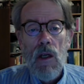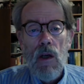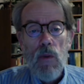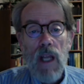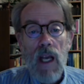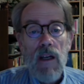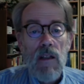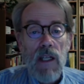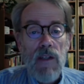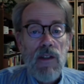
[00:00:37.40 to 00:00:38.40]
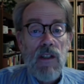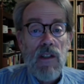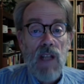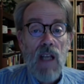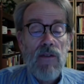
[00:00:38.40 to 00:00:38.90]
We had an election
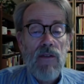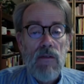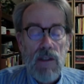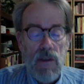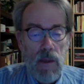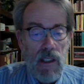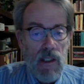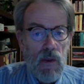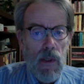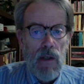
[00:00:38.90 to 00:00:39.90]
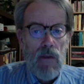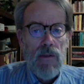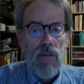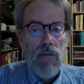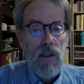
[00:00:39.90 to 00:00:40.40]
disaster in 2012
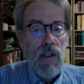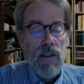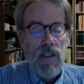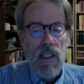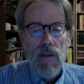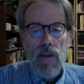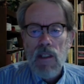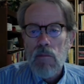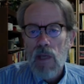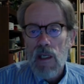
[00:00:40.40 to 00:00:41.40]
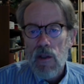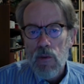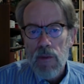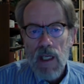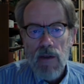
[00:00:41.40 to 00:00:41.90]
in Richland County, my home
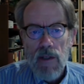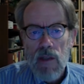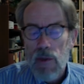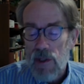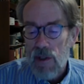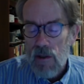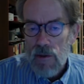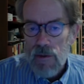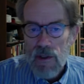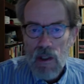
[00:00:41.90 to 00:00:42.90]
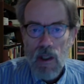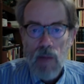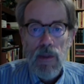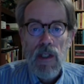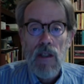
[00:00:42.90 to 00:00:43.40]
county, which includes
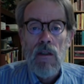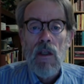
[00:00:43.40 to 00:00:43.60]
Columbia,